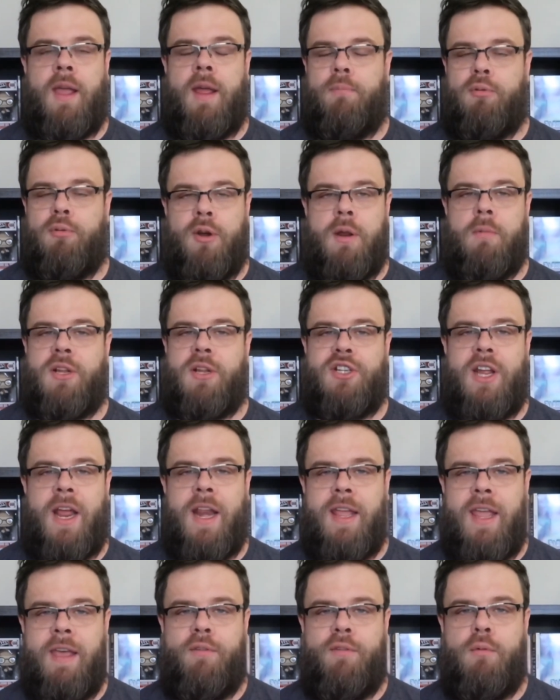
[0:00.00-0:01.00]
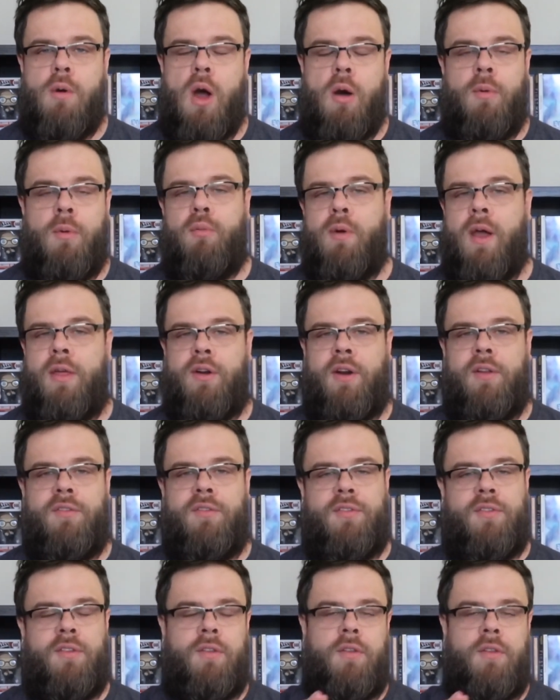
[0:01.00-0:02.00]
at pretty much any given moment, whether
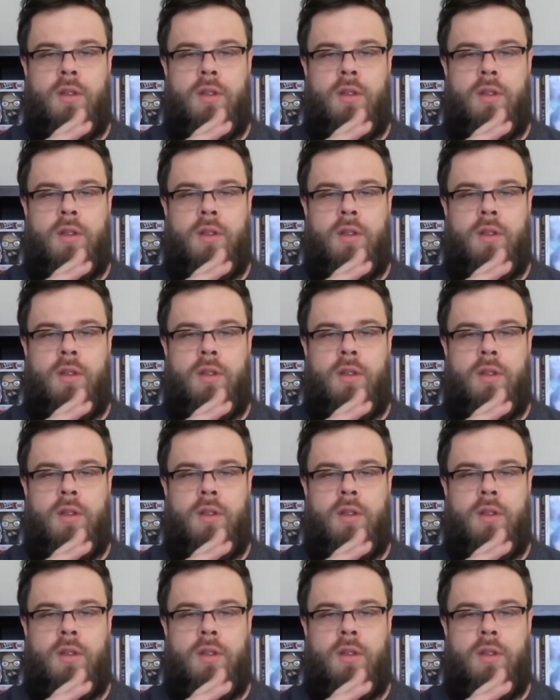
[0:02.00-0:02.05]
it's,